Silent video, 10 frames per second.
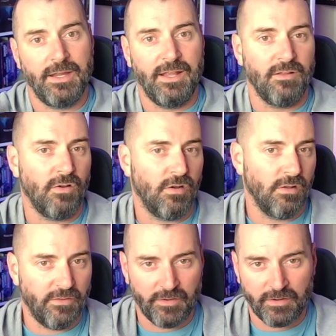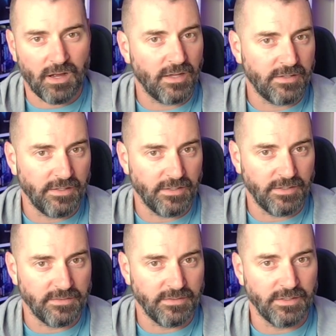and all of their content
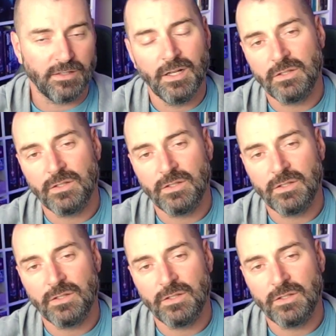is in there.